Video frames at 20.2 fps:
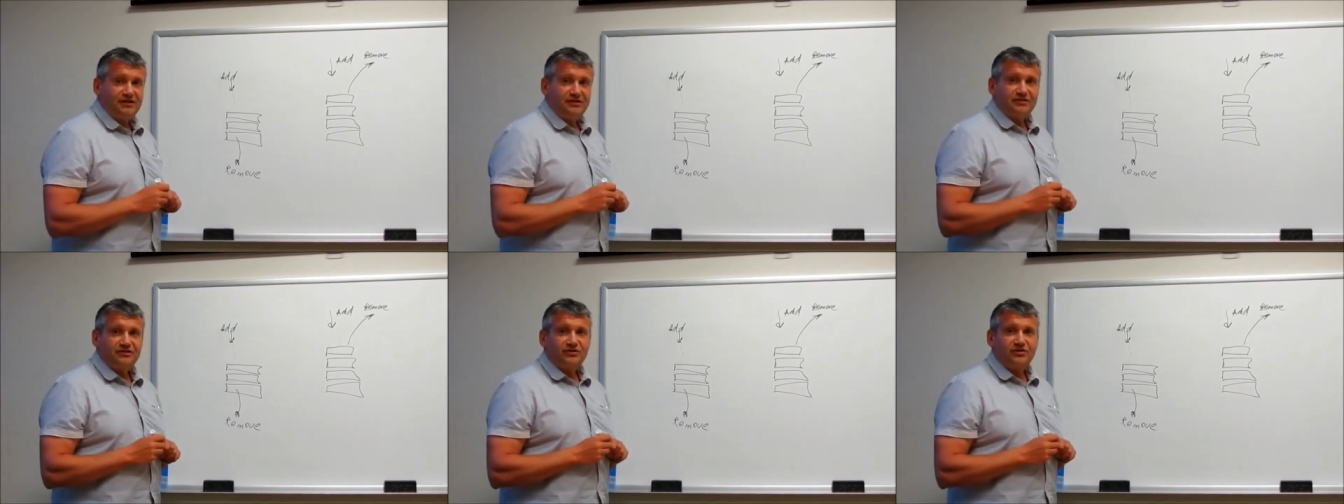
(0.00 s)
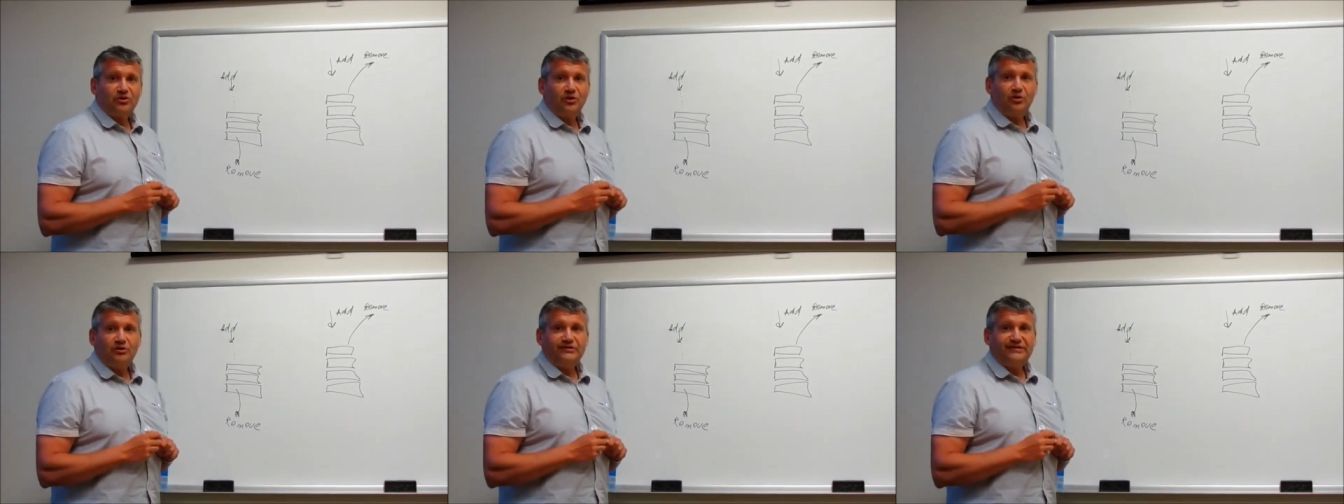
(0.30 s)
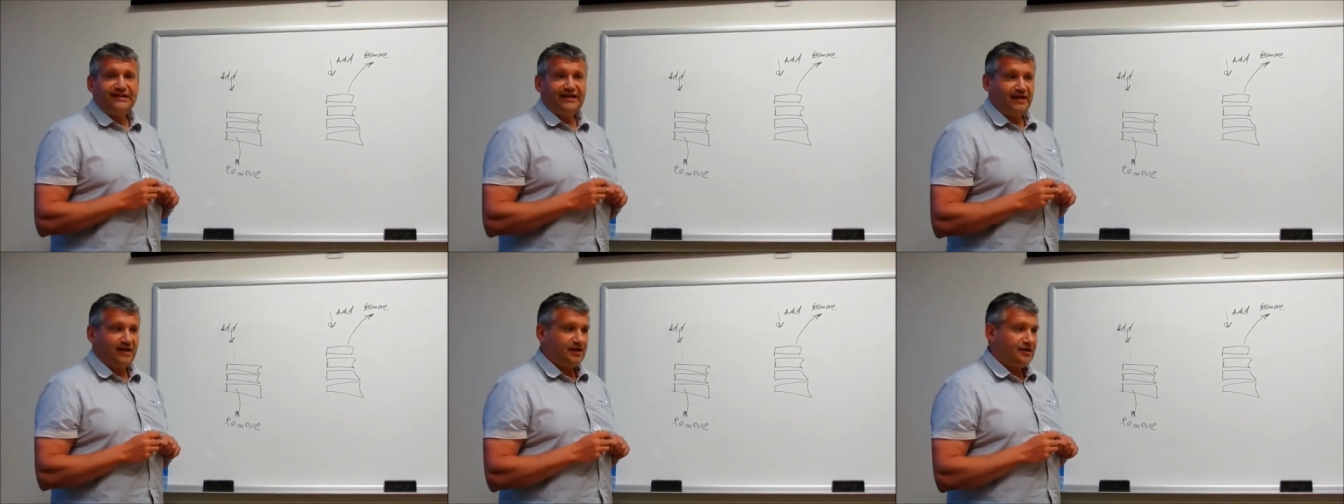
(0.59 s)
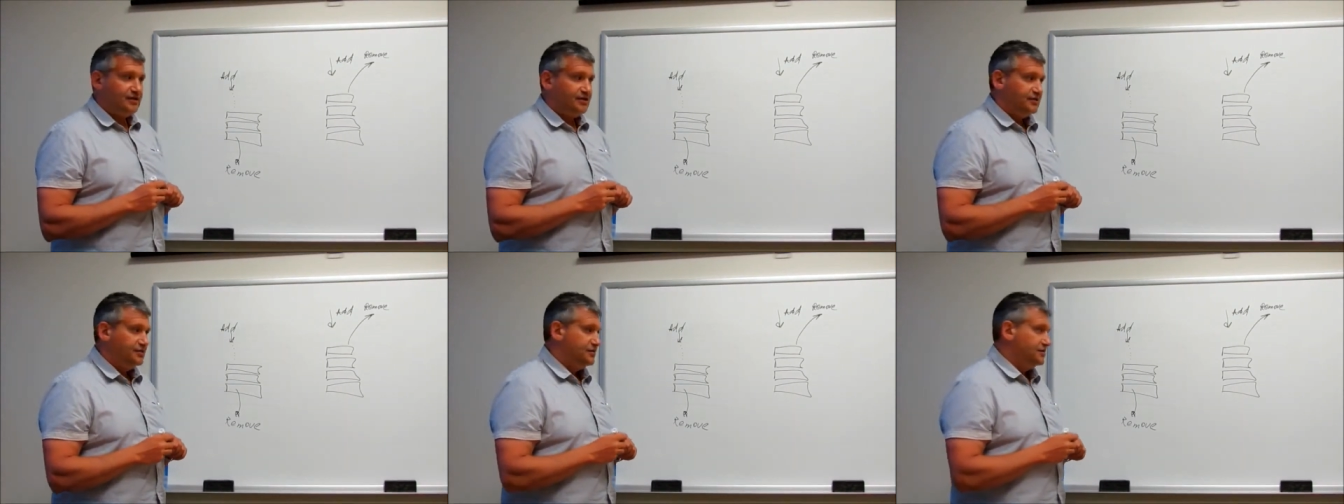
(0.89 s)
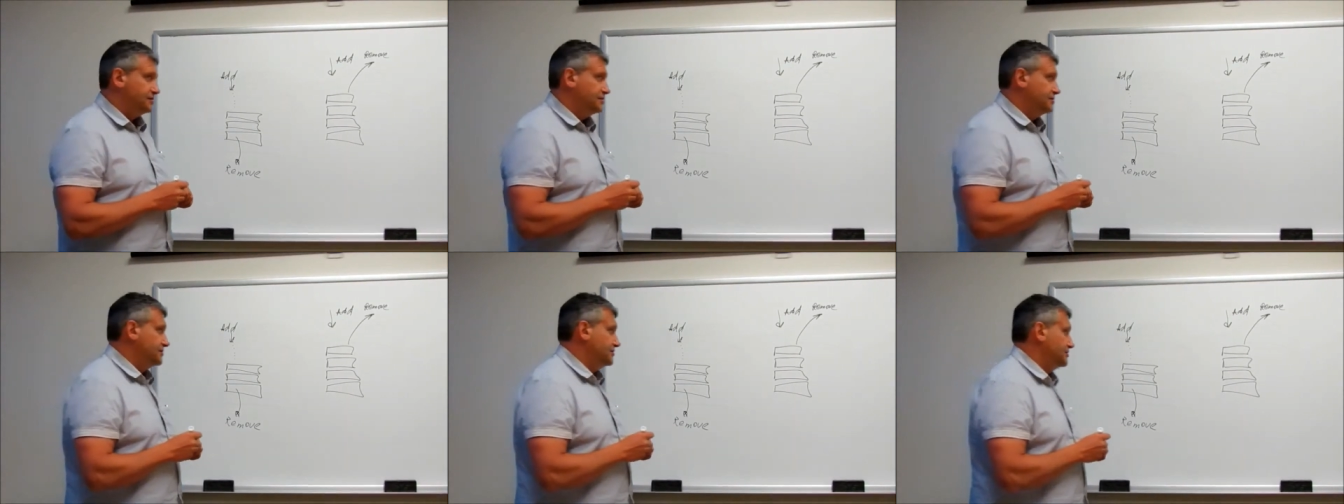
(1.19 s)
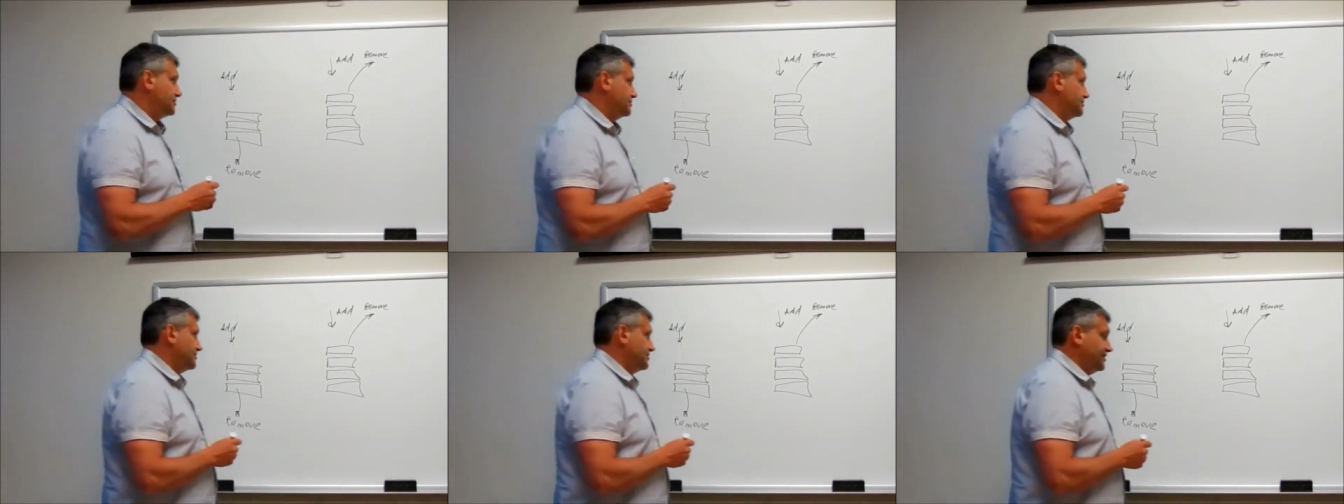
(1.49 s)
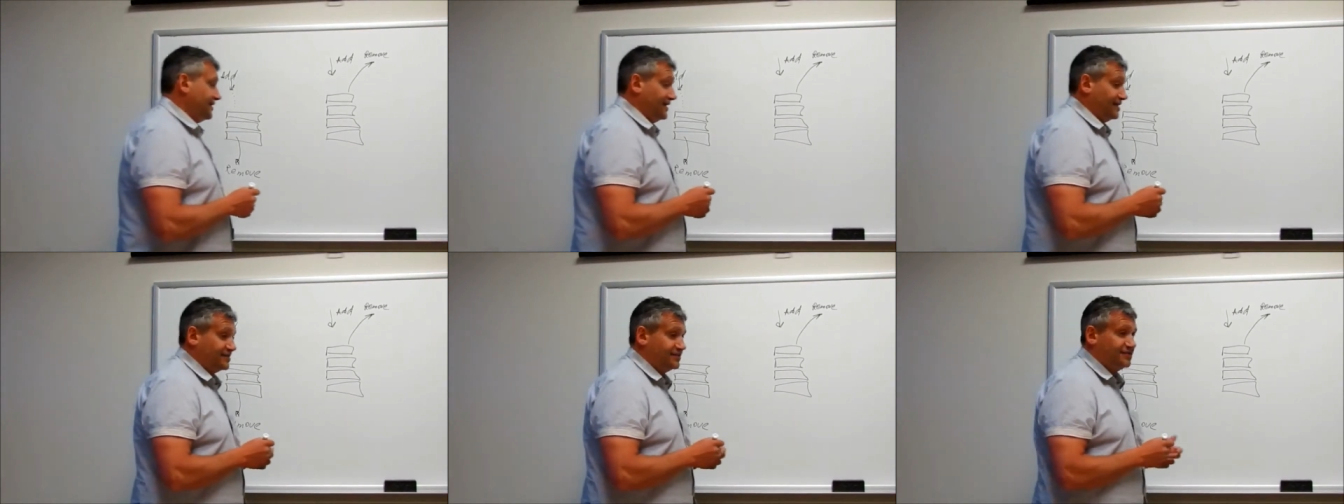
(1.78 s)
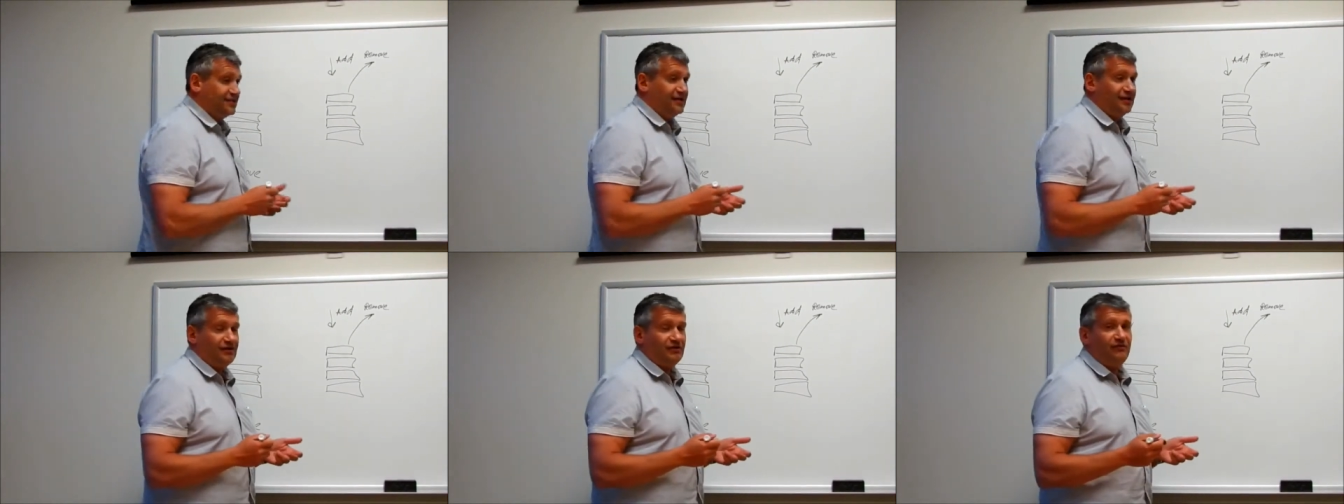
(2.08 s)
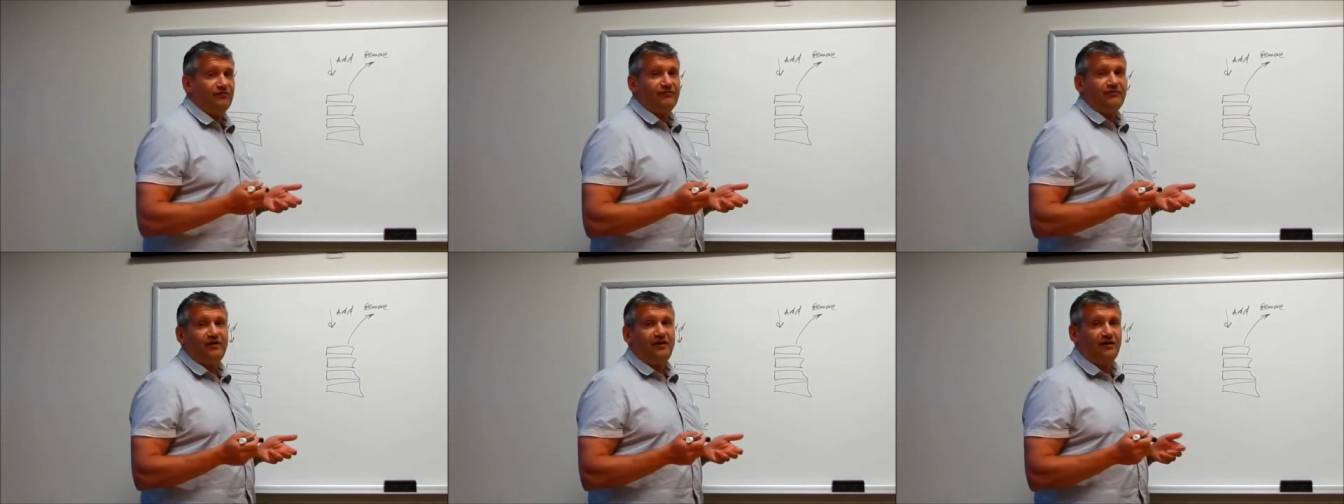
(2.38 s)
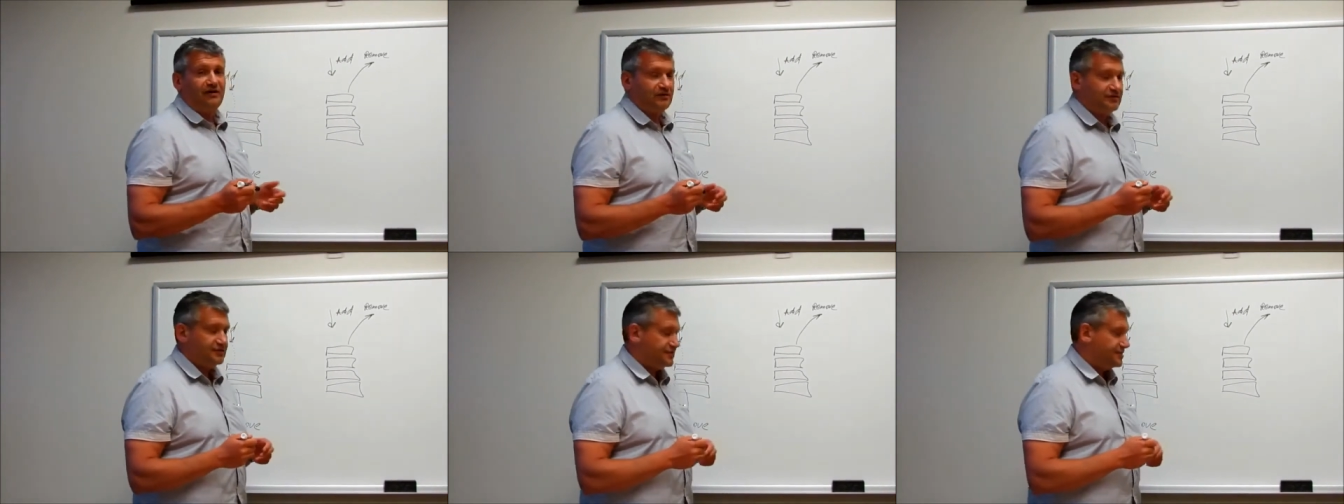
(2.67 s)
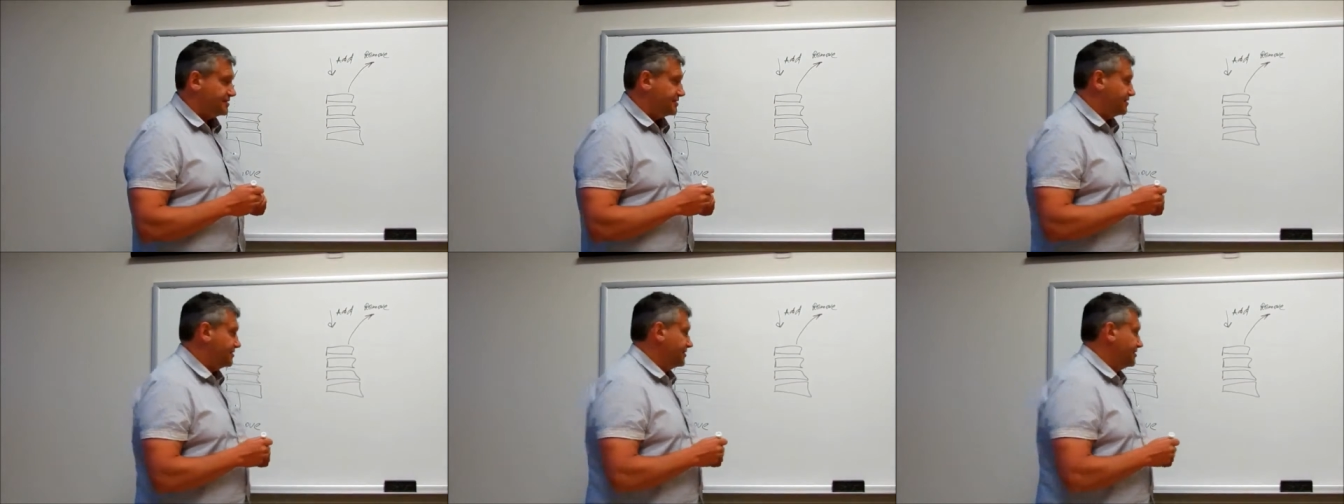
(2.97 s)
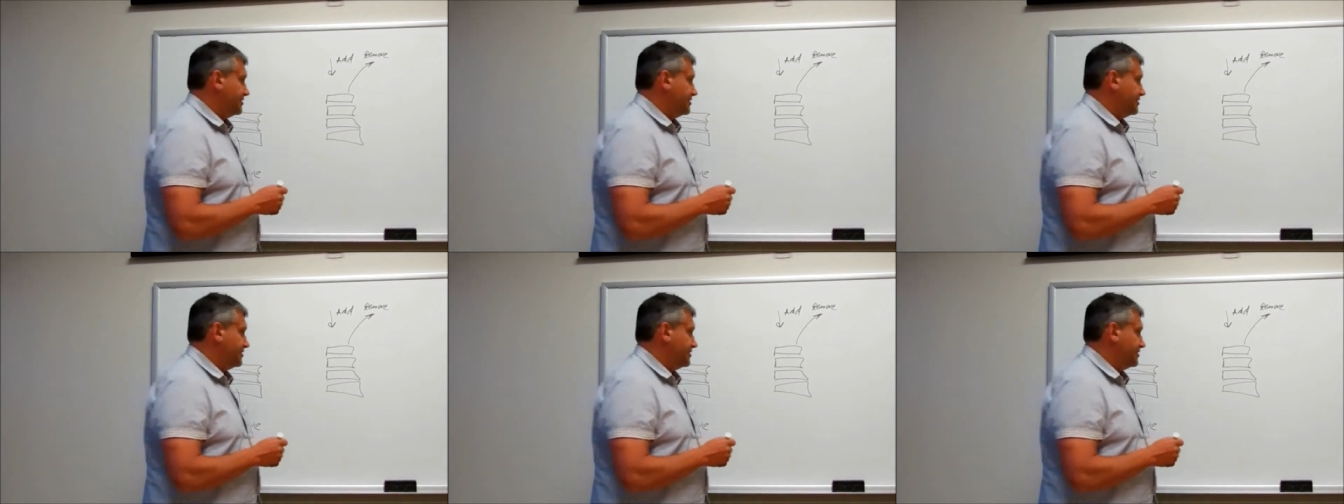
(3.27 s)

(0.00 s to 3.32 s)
It's called deck, like deck of cards,